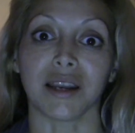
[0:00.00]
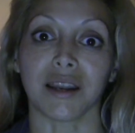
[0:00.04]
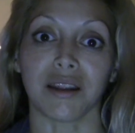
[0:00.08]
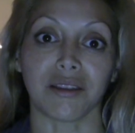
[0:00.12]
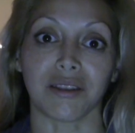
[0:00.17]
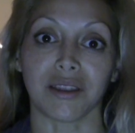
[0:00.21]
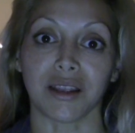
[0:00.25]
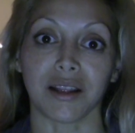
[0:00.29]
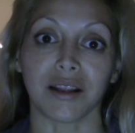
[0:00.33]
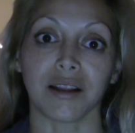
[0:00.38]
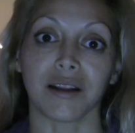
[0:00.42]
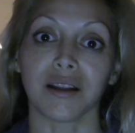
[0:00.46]

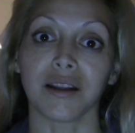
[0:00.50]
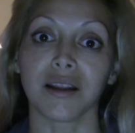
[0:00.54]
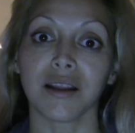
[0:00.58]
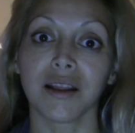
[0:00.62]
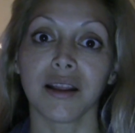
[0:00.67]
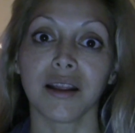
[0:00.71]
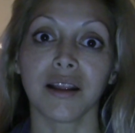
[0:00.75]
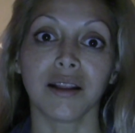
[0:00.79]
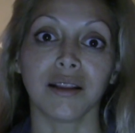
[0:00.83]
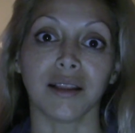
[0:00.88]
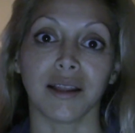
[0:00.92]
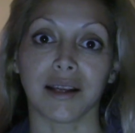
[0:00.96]
anything
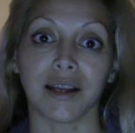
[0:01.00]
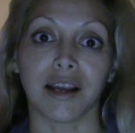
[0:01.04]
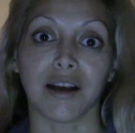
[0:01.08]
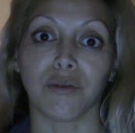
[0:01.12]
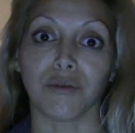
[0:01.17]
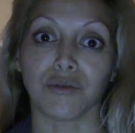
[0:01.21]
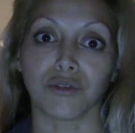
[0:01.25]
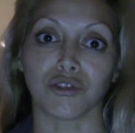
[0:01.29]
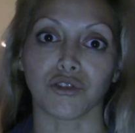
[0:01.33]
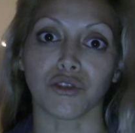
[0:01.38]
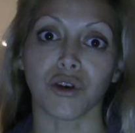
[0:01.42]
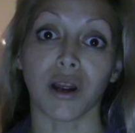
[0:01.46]
like I
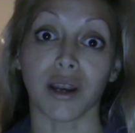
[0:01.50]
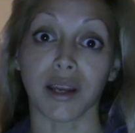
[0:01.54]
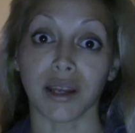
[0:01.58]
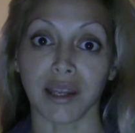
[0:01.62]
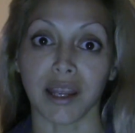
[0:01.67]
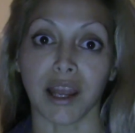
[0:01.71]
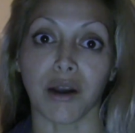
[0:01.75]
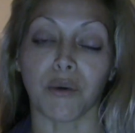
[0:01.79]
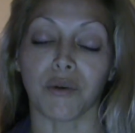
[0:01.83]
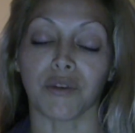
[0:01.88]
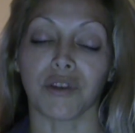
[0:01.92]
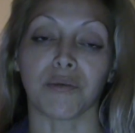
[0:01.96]
was trying to
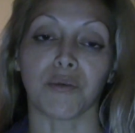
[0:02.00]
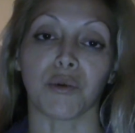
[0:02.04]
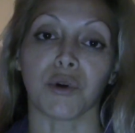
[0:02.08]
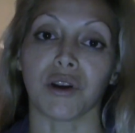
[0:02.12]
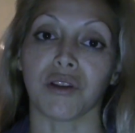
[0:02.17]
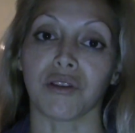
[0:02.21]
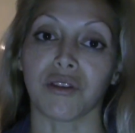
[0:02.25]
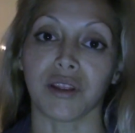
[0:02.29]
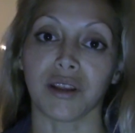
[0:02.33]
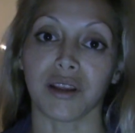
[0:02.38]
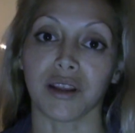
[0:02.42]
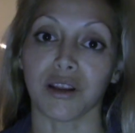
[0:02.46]
get with him or
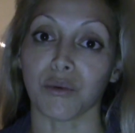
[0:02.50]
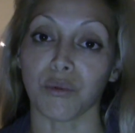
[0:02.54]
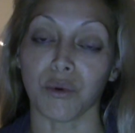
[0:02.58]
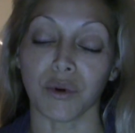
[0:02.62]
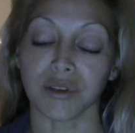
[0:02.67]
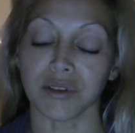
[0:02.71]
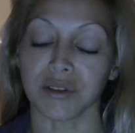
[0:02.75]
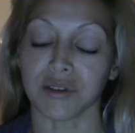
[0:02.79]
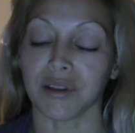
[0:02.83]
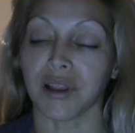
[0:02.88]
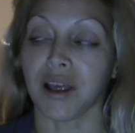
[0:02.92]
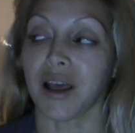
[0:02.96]
anything. It
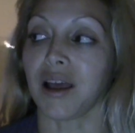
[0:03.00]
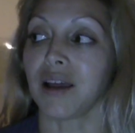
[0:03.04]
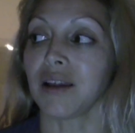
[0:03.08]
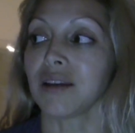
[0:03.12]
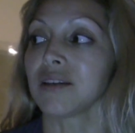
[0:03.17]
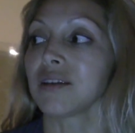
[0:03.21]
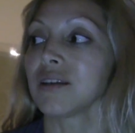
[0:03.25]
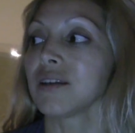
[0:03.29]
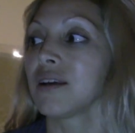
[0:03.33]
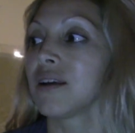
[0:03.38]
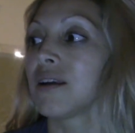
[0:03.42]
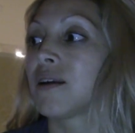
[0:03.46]
wasn't
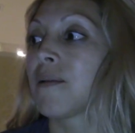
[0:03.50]
that.